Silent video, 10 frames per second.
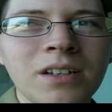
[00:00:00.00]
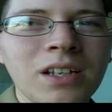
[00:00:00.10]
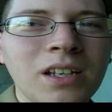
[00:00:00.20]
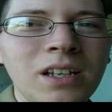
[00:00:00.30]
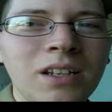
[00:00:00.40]

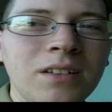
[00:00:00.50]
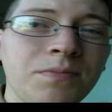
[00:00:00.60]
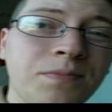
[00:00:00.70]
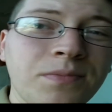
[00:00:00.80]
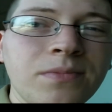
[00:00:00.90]
And
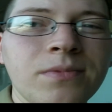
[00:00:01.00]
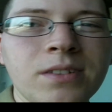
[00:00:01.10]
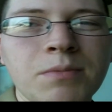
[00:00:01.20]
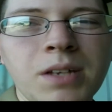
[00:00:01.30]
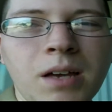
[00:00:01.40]

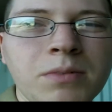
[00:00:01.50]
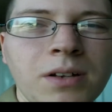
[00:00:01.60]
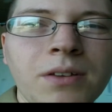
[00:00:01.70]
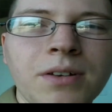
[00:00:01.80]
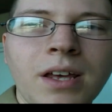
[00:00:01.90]
sometimes
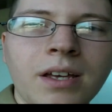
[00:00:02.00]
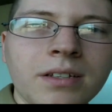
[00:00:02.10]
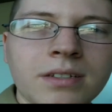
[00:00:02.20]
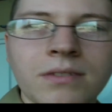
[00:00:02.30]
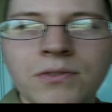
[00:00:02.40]
on other
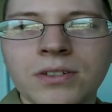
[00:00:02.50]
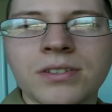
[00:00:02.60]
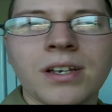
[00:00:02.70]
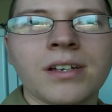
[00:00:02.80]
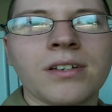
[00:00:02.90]
days, it feels
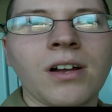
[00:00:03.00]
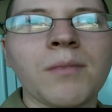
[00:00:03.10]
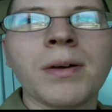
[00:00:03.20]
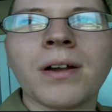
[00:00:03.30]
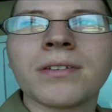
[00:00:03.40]
like, you know,
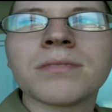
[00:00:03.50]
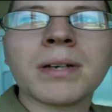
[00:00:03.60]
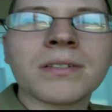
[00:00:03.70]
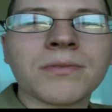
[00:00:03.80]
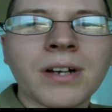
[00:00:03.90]
I've been on this
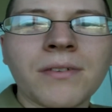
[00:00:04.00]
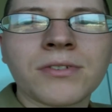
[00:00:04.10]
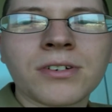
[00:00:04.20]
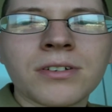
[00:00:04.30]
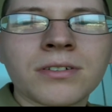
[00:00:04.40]
base
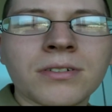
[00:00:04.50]
forever.